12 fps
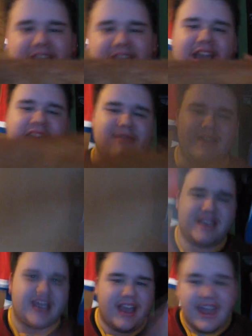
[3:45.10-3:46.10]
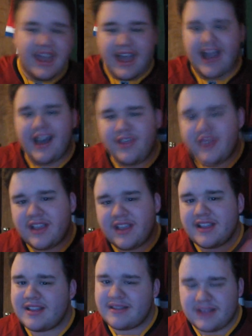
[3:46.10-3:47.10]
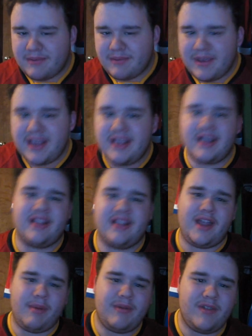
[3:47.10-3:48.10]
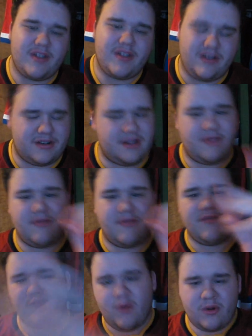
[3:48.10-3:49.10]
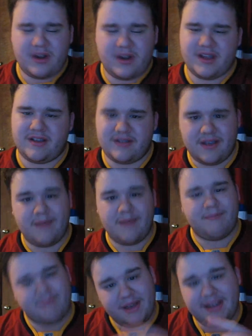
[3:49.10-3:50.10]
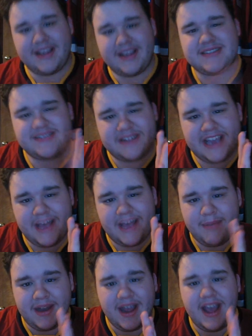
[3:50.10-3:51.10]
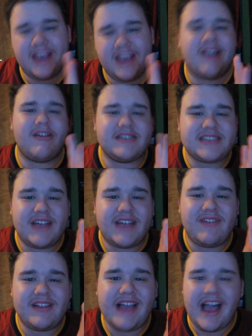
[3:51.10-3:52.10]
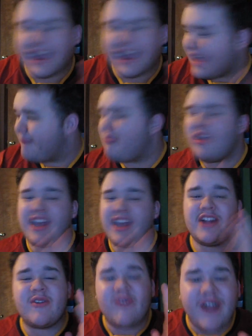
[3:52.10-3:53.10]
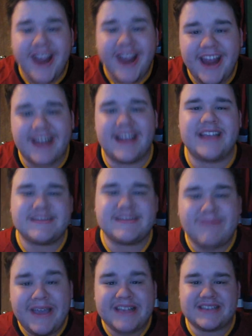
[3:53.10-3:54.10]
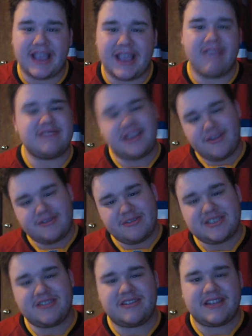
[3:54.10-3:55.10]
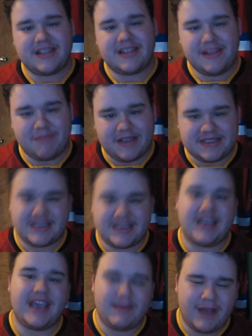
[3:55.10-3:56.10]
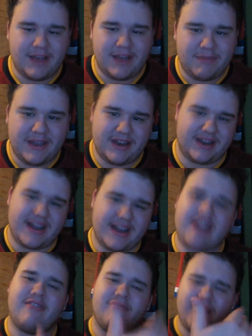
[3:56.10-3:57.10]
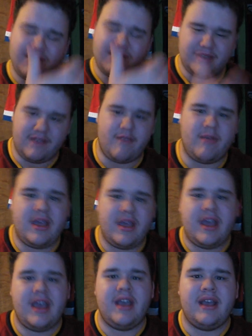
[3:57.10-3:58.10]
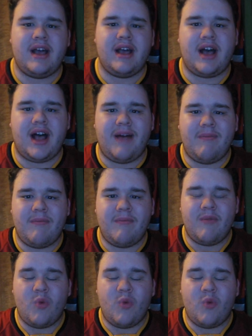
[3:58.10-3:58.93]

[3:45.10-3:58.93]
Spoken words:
Anyways, I think, to me, a lot of people thought 4-0, but it's going to happen. Yaroslav Halak played great. He's amazing. He was like Jonas Hill at the Olympics, in my opinion. Kind of reminded me of him.